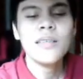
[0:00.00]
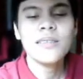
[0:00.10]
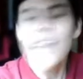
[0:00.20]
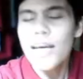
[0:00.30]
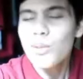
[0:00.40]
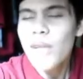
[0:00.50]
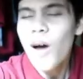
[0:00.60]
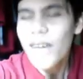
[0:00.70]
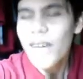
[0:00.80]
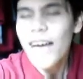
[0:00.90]
Guys, we
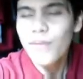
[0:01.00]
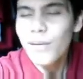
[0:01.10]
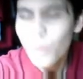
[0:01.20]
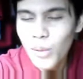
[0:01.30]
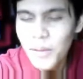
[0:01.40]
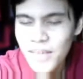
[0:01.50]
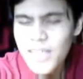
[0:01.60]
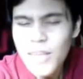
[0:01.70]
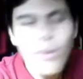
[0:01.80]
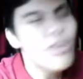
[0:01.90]
all have different wavelengths.
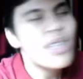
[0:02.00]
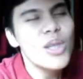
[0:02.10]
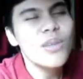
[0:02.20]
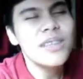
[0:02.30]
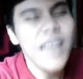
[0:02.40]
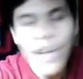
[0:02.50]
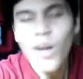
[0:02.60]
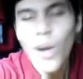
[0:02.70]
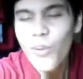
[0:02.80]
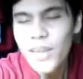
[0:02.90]
Some of us don't get
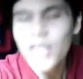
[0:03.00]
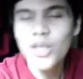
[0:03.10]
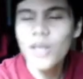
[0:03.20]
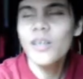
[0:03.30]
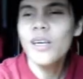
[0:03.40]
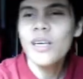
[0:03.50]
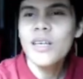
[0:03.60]
along with each other.